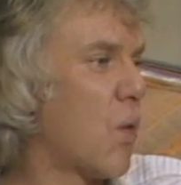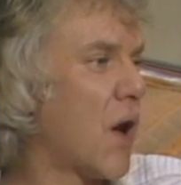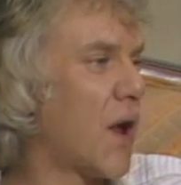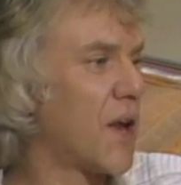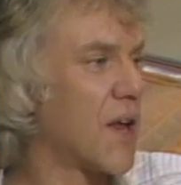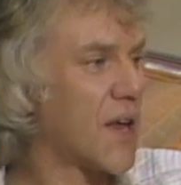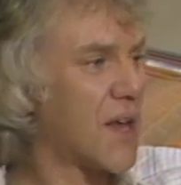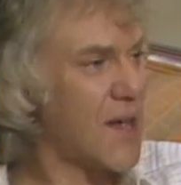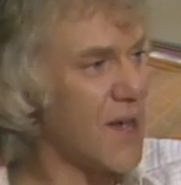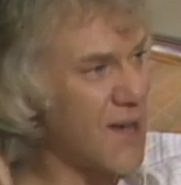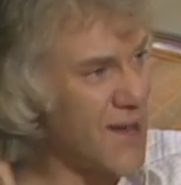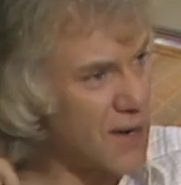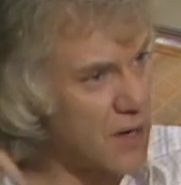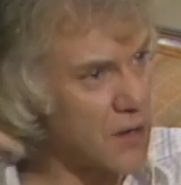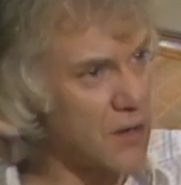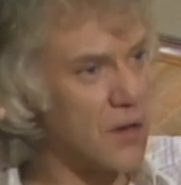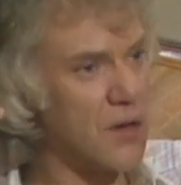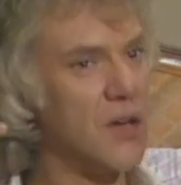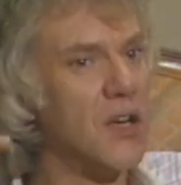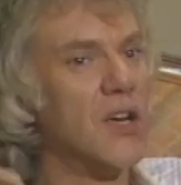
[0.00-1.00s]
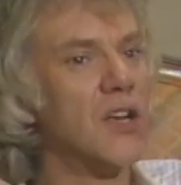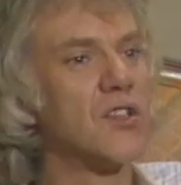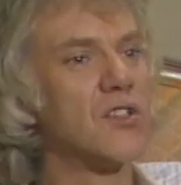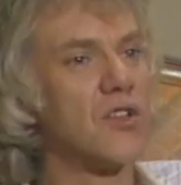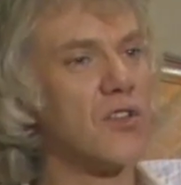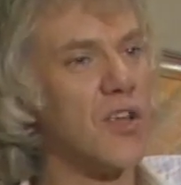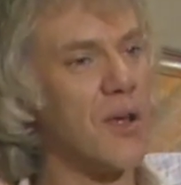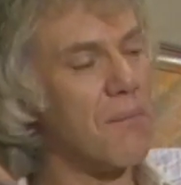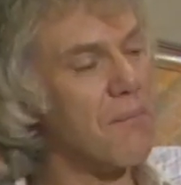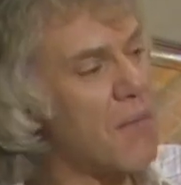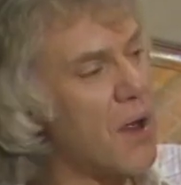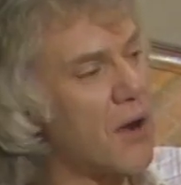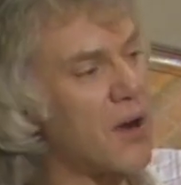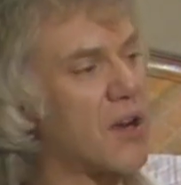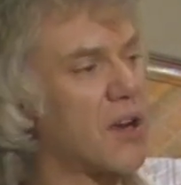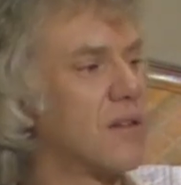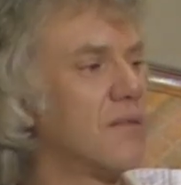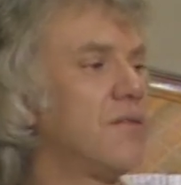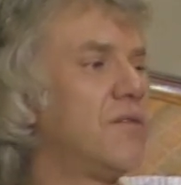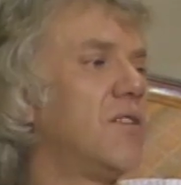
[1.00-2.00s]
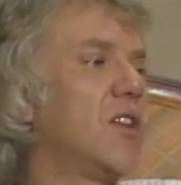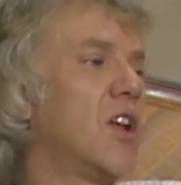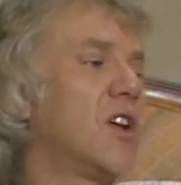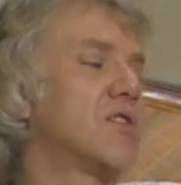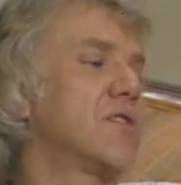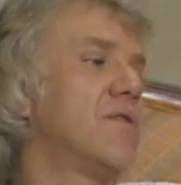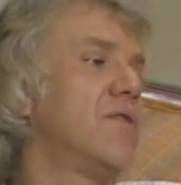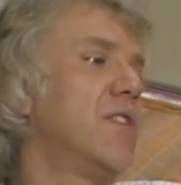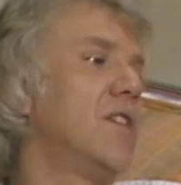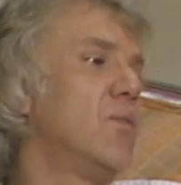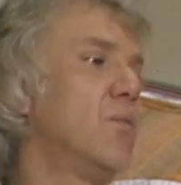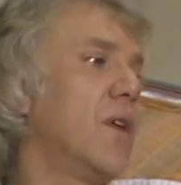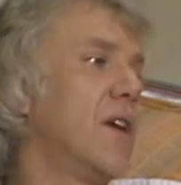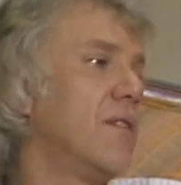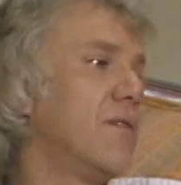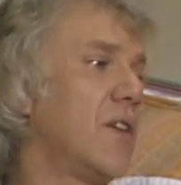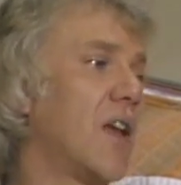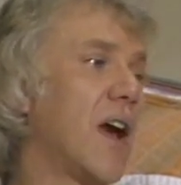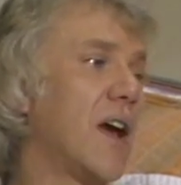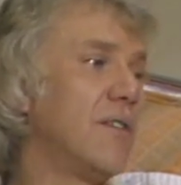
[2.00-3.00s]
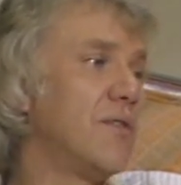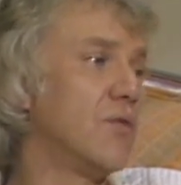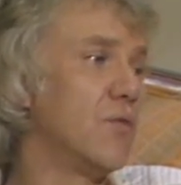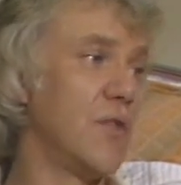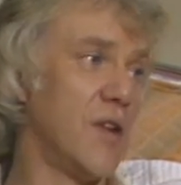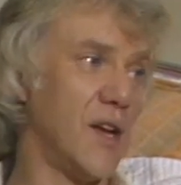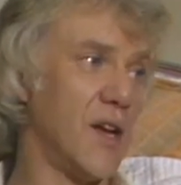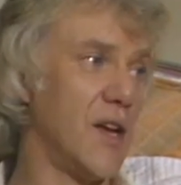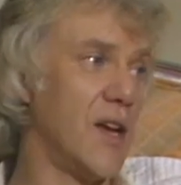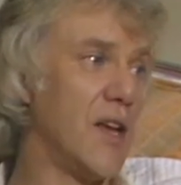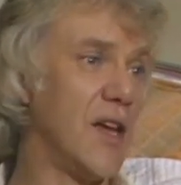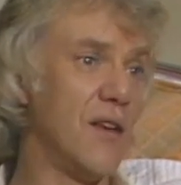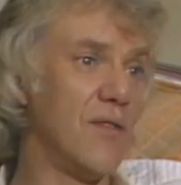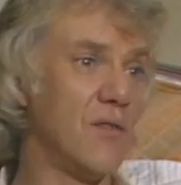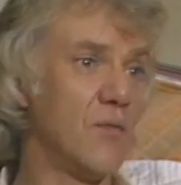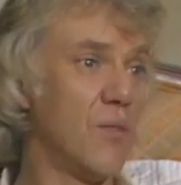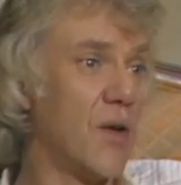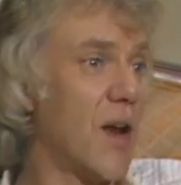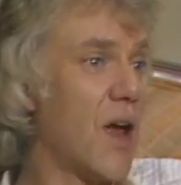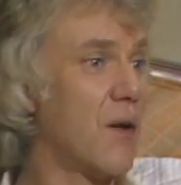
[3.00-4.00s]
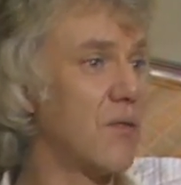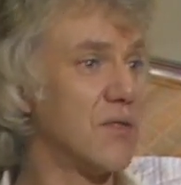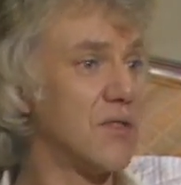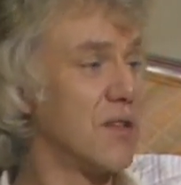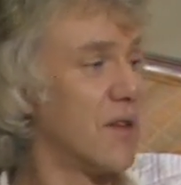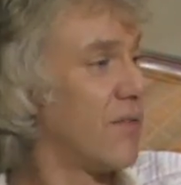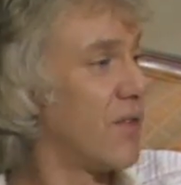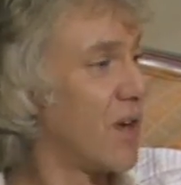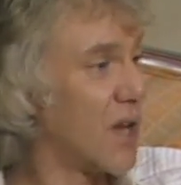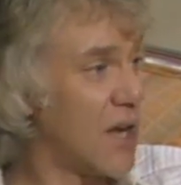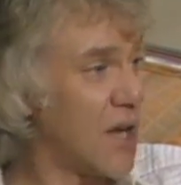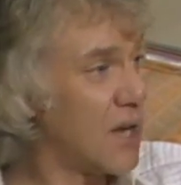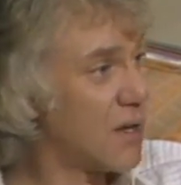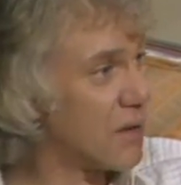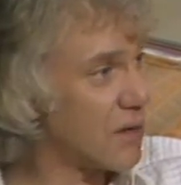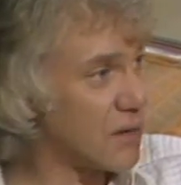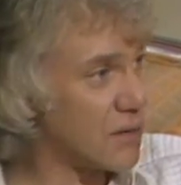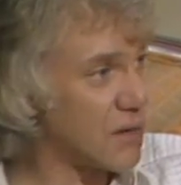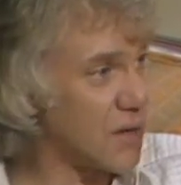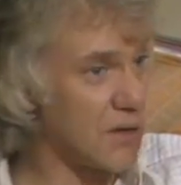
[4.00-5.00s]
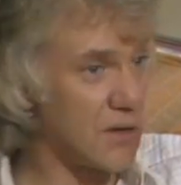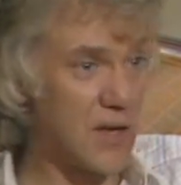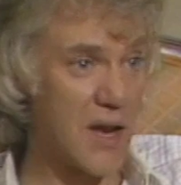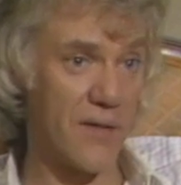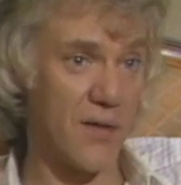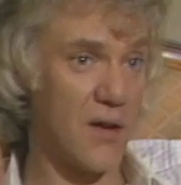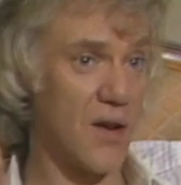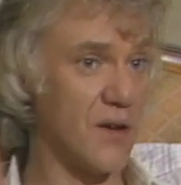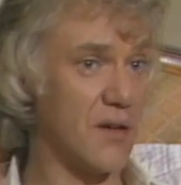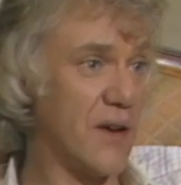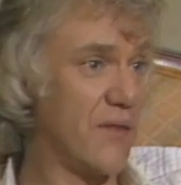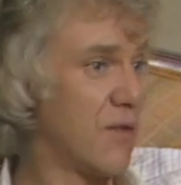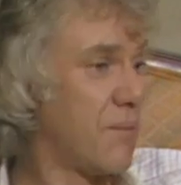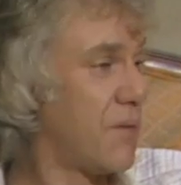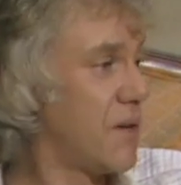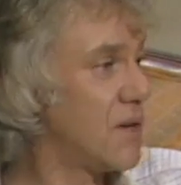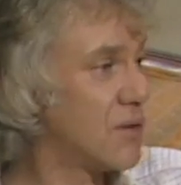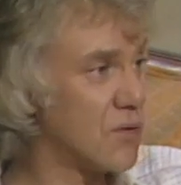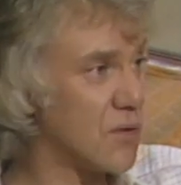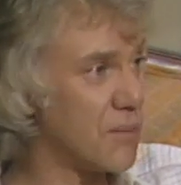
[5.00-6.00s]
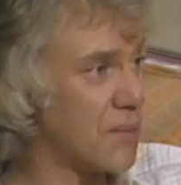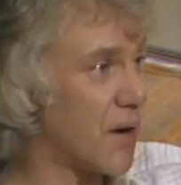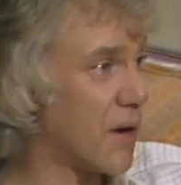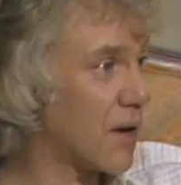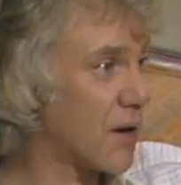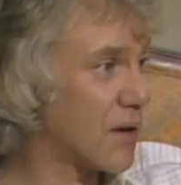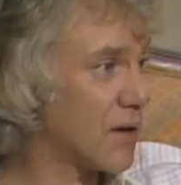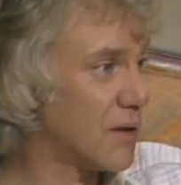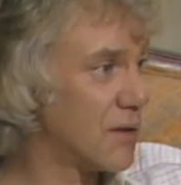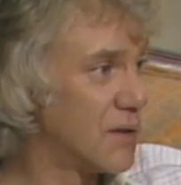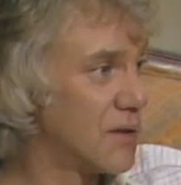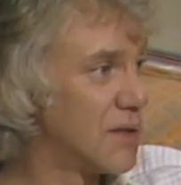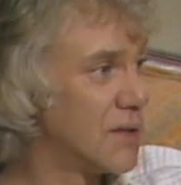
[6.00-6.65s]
one akin to the American philosophy and way of life, really, even when I was living in England and never had never been to America.